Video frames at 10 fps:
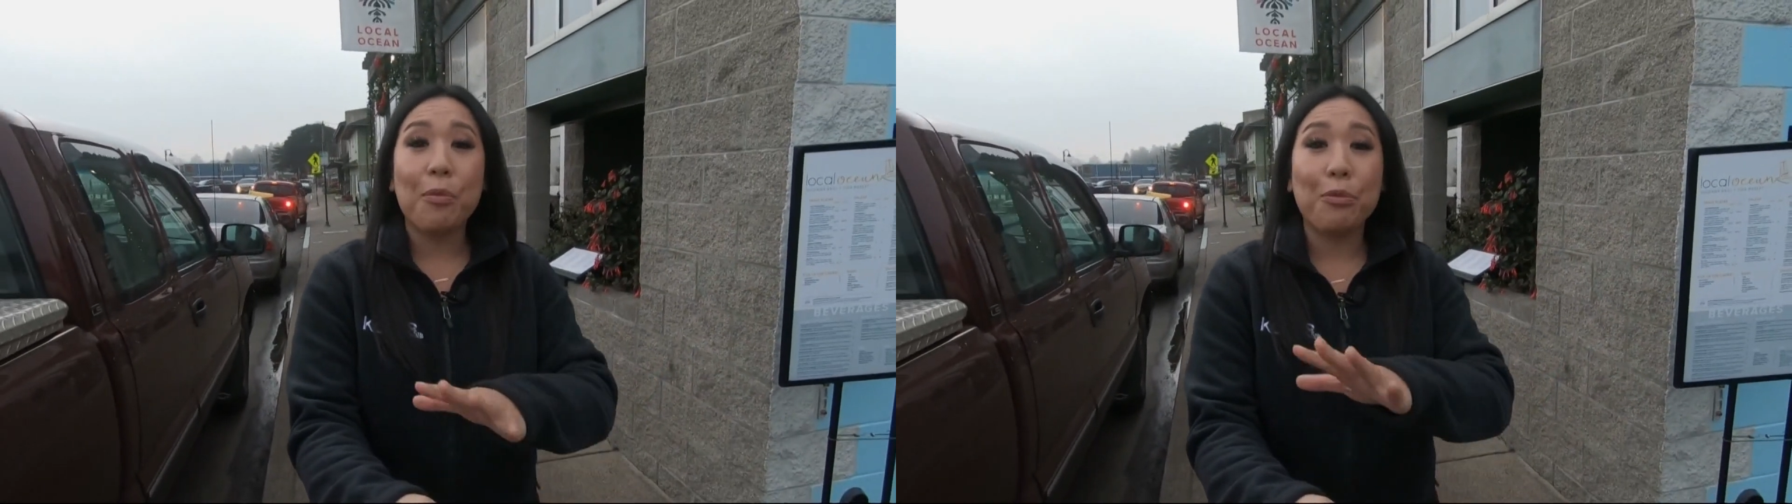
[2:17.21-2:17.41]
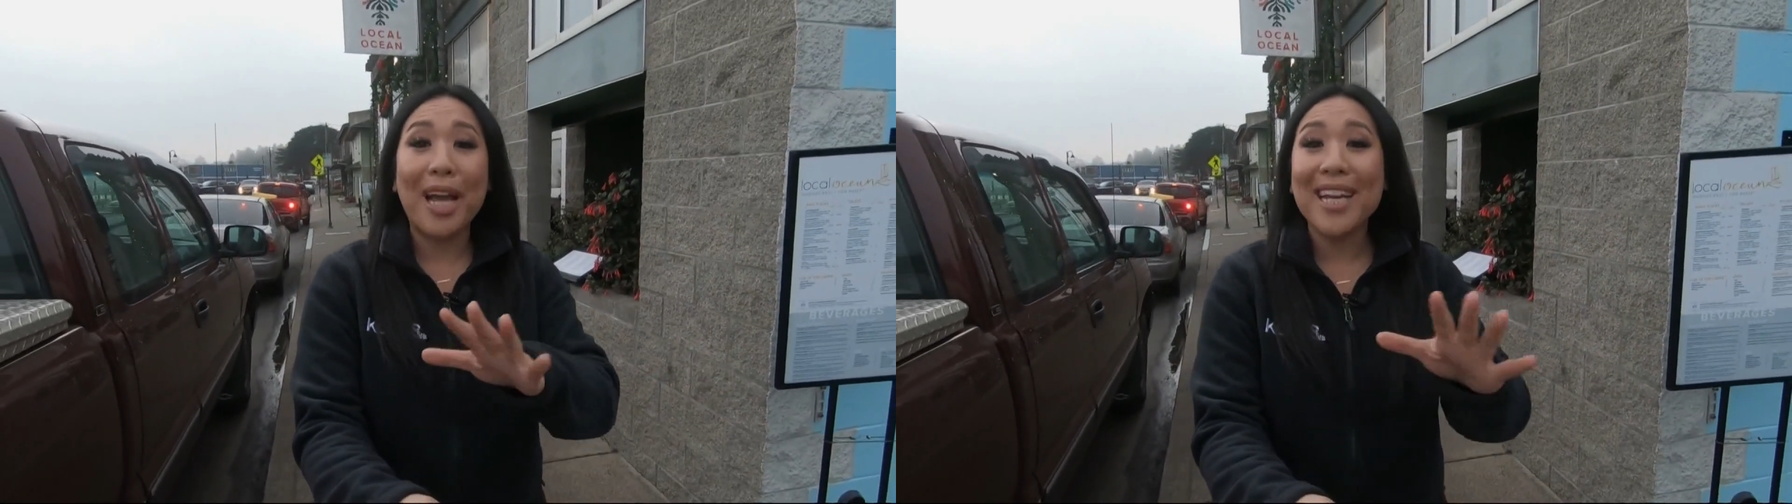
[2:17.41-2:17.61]

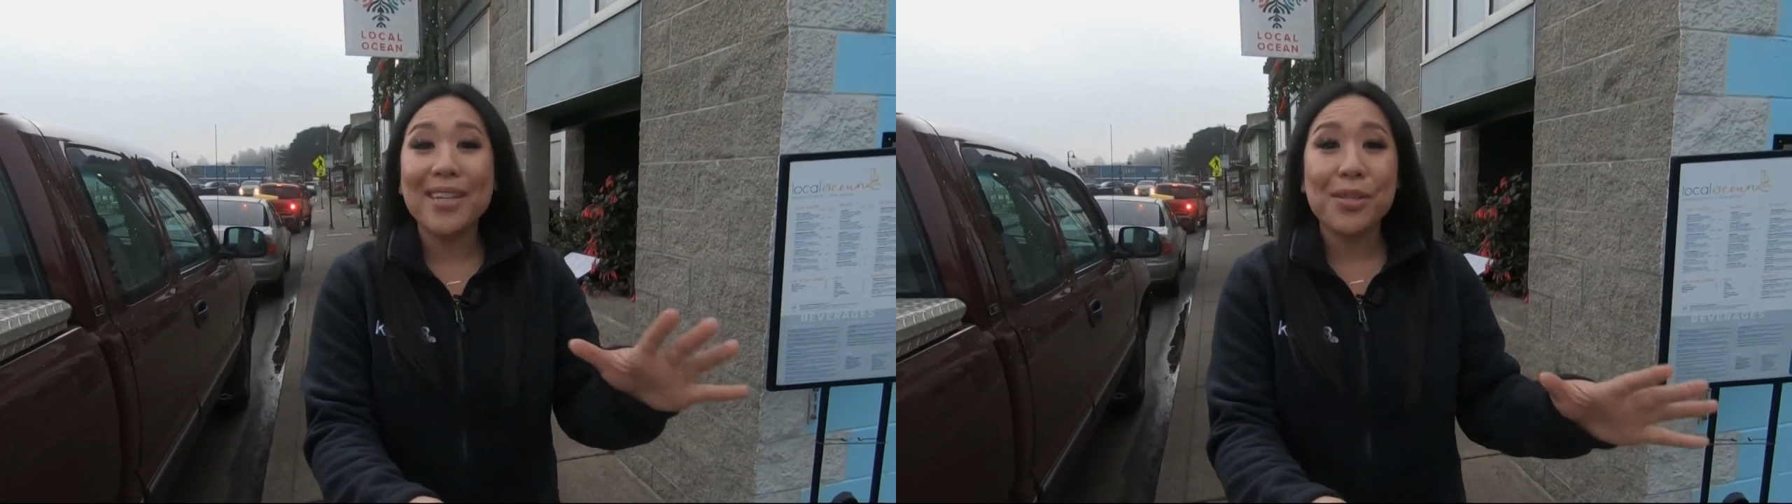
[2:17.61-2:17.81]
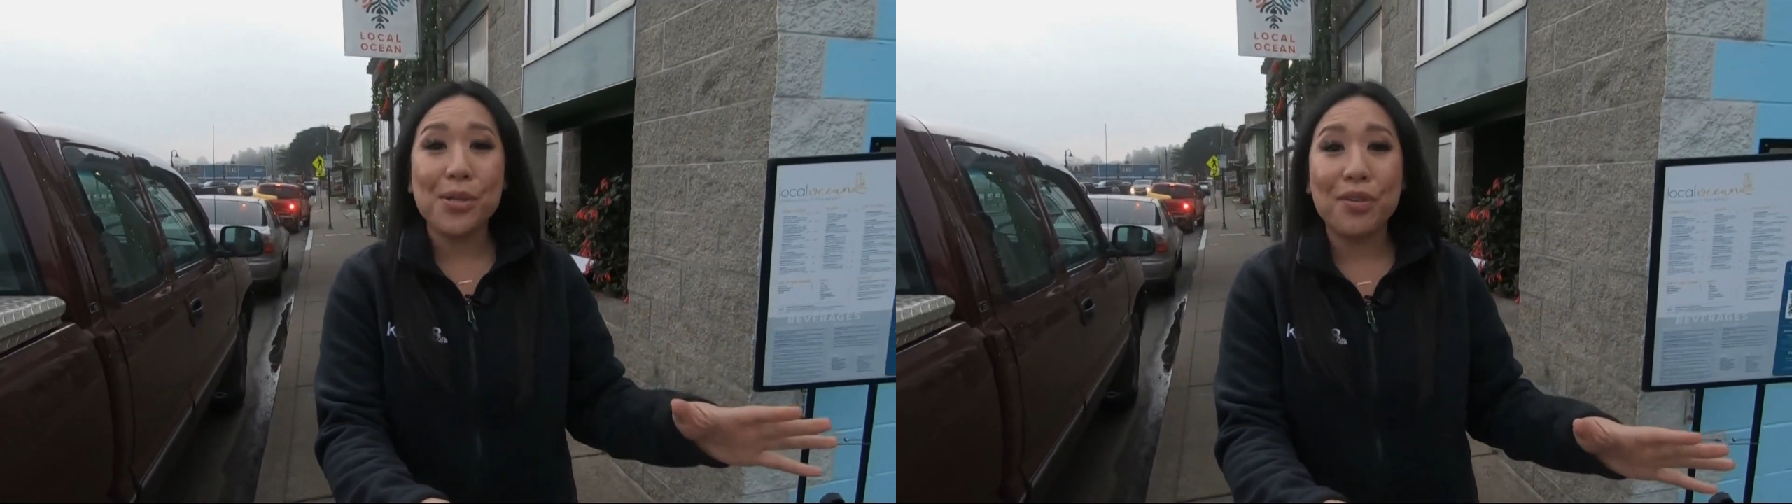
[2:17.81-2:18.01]
ready
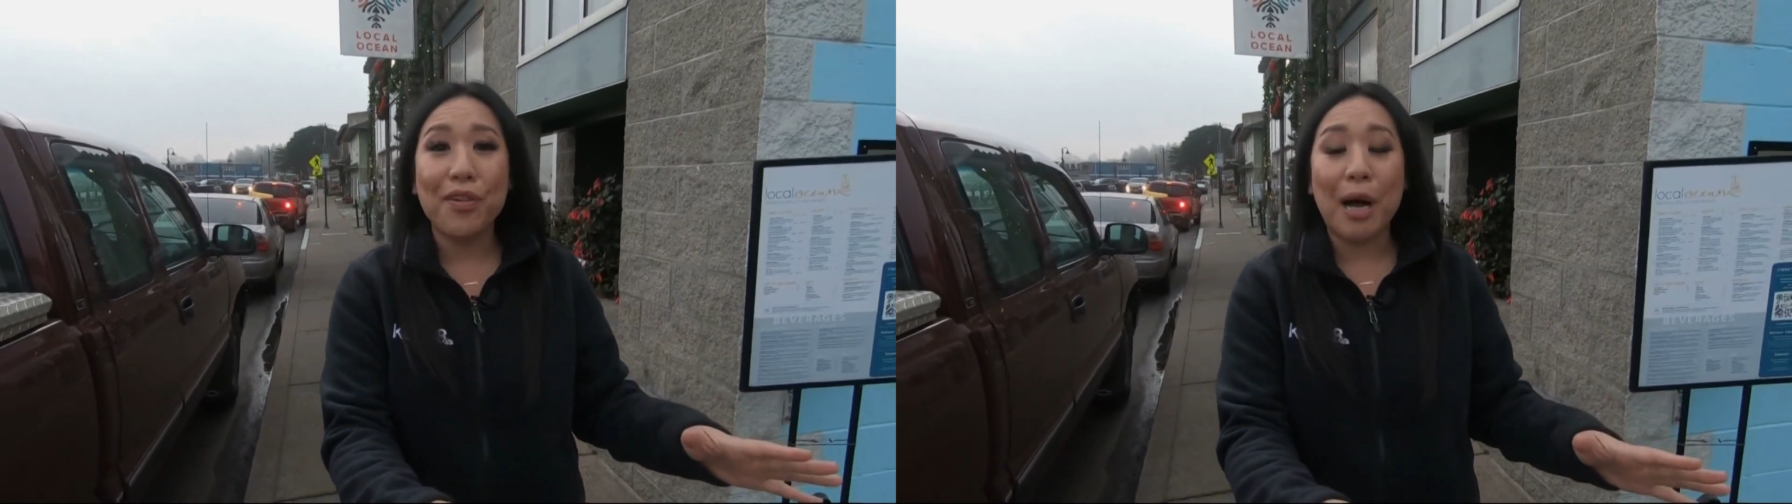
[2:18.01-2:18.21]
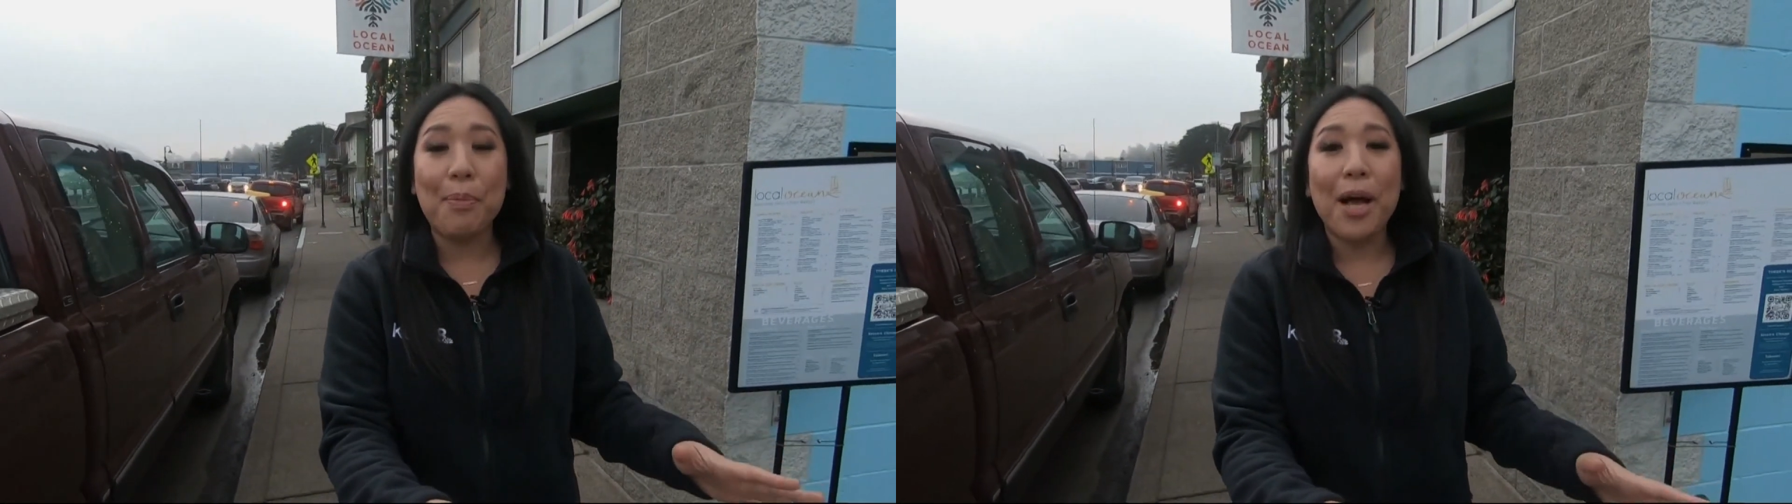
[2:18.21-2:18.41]
to serve
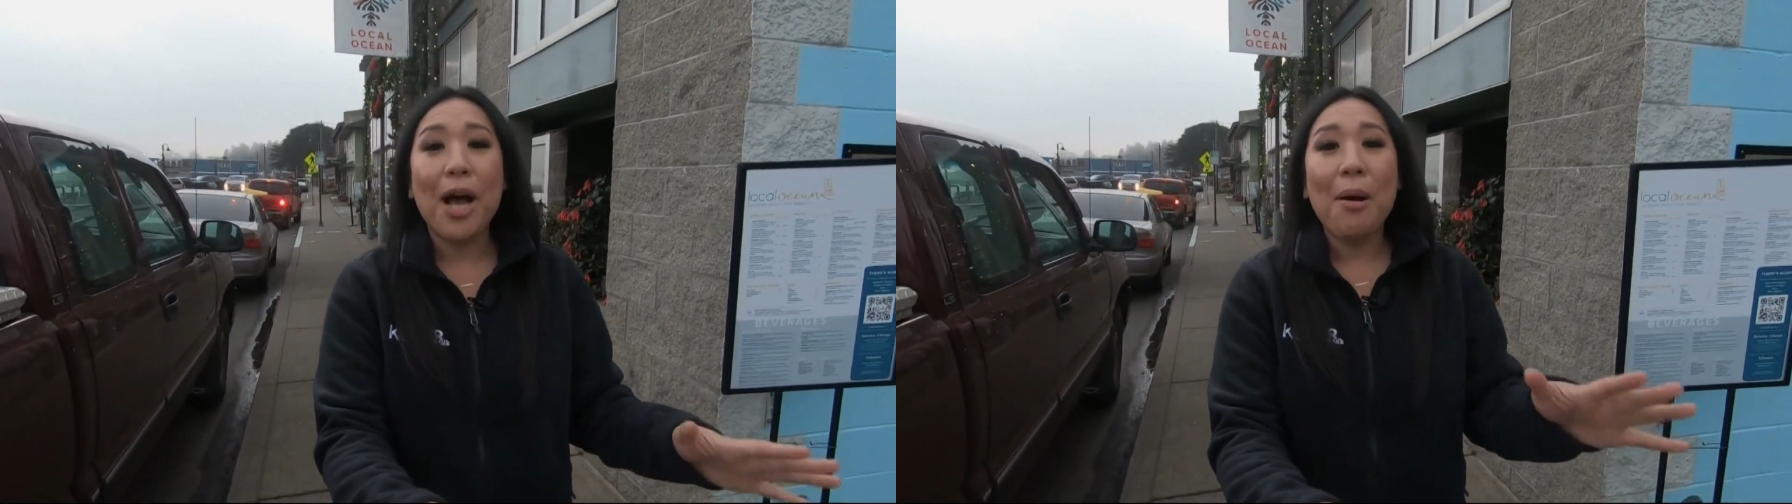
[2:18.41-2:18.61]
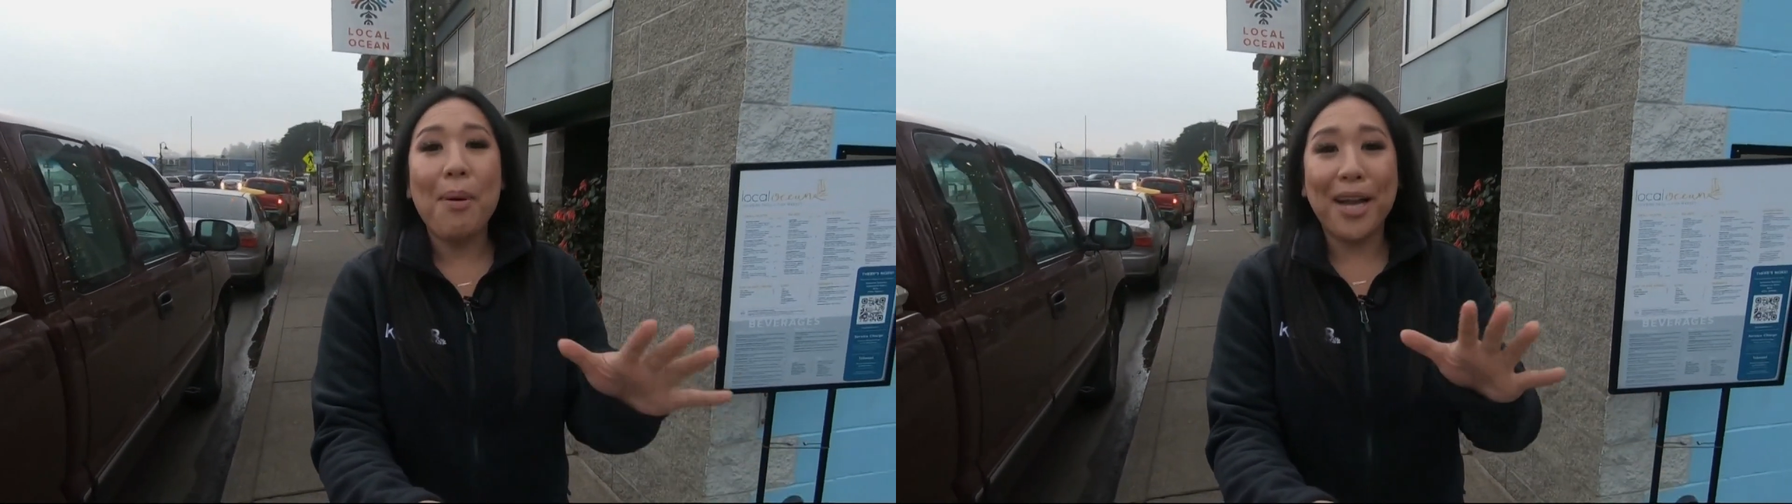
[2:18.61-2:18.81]
up
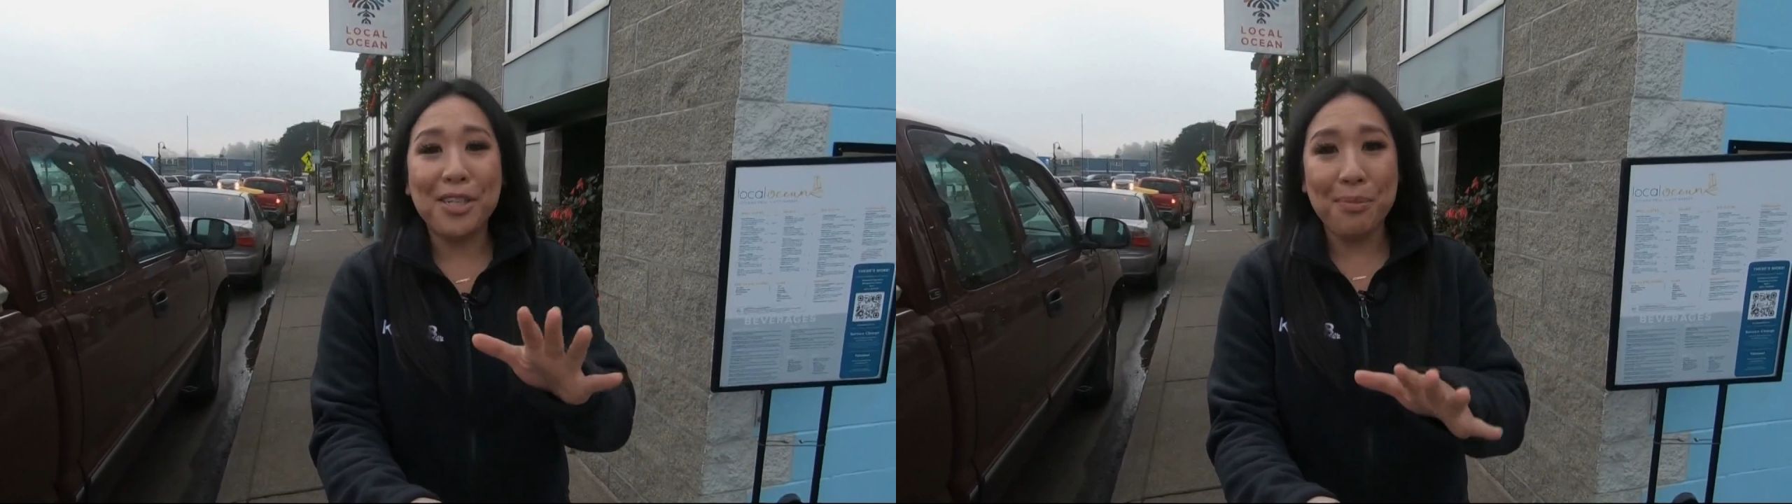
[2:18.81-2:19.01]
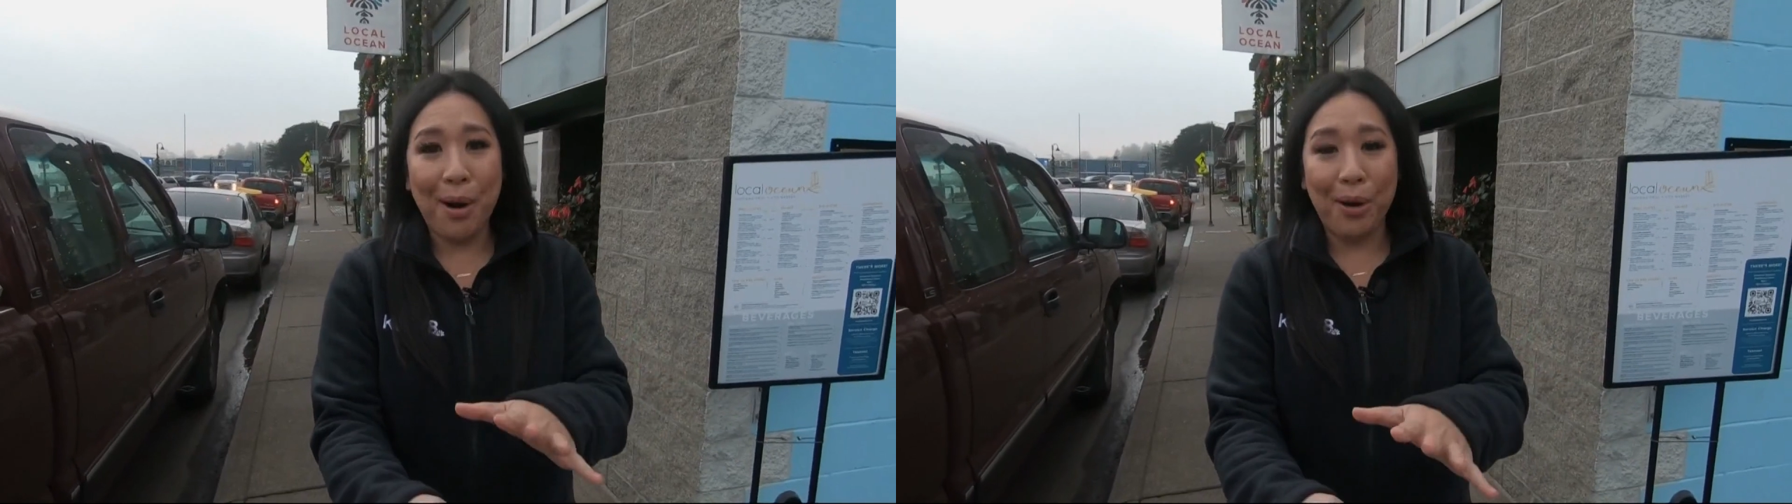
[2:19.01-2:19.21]
by
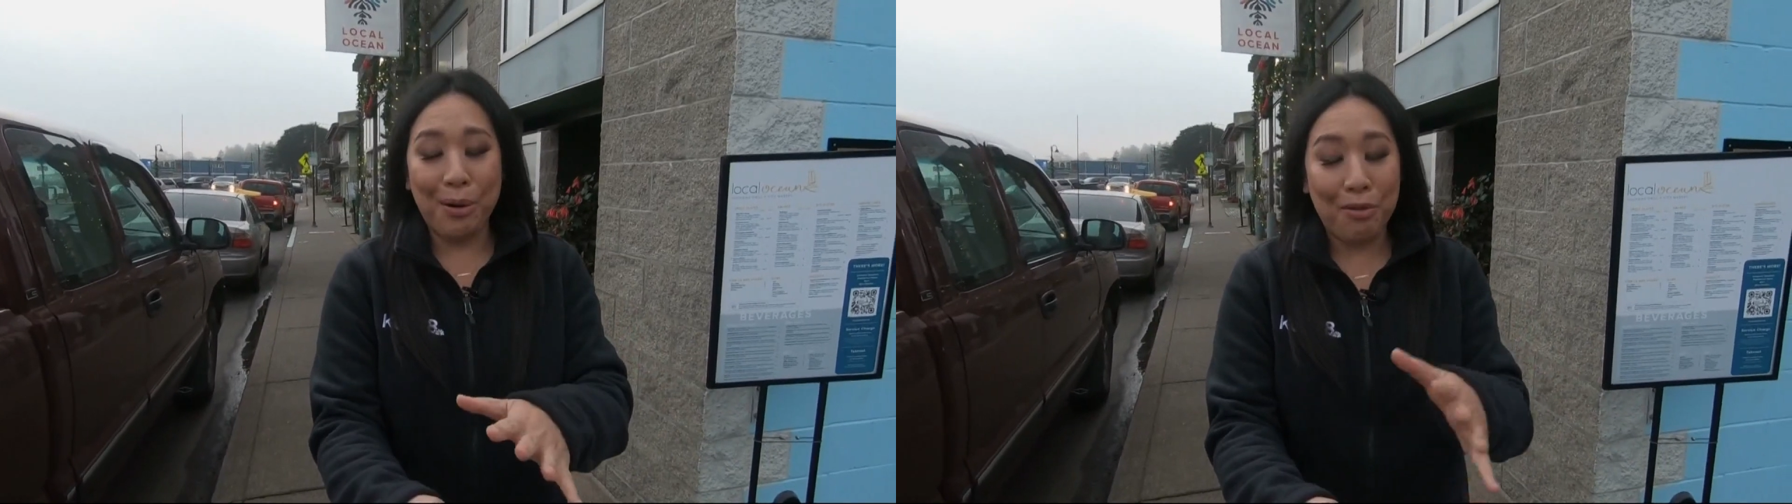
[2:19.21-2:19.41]
tomorrow.